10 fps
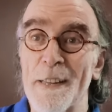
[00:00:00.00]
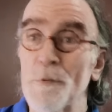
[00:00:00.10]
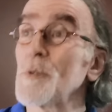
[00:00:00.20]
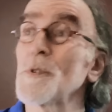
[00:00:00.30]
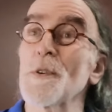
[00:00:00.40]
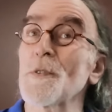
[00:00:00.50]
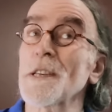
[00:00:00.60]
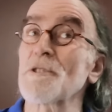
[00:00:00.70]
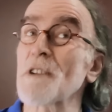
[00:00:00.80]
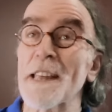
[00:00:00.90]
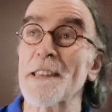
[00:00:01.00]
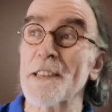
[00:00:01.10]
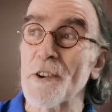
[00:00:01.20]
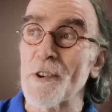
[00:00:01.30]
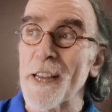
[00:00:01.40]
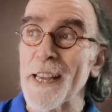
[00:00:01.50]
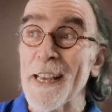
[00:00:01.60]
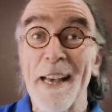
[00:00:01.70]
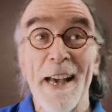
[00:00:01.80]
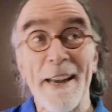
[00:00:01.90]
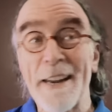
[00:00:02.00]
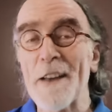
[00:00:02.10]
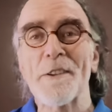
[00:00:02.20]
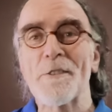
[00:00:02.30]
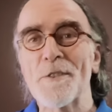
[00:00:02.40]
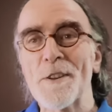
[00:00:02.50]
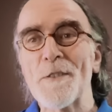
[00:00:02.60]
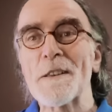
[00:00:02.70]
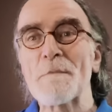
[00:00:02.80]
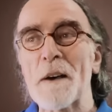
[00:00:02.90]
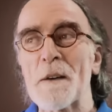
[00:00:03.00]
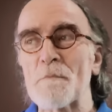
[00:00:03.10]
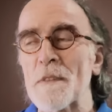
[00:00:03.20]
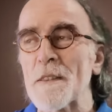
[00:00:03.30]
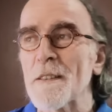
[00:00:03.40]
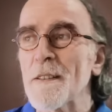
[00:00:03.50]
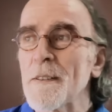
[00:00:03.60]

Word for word: We're all using transitory, and now they're all using bumps.